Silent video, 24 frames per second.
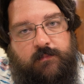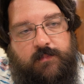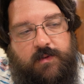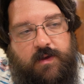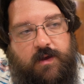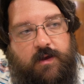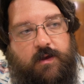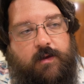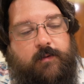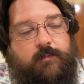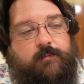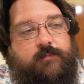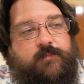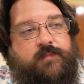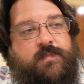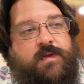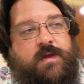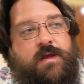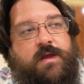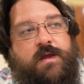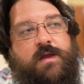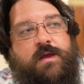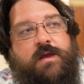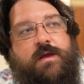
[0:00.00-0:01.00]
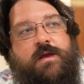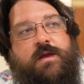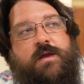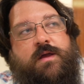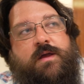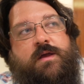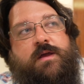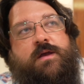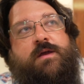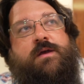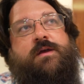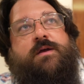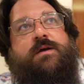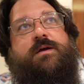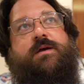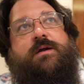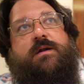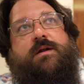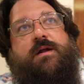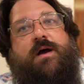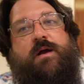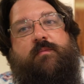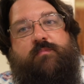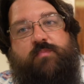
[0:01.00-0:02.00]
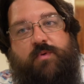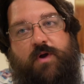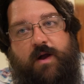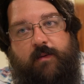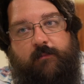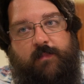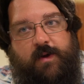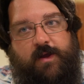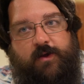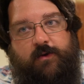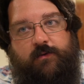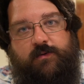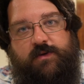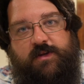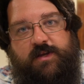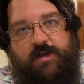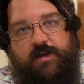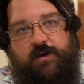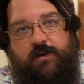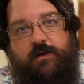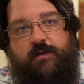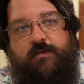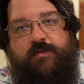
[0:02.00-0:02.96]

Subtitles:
I brought my own gear.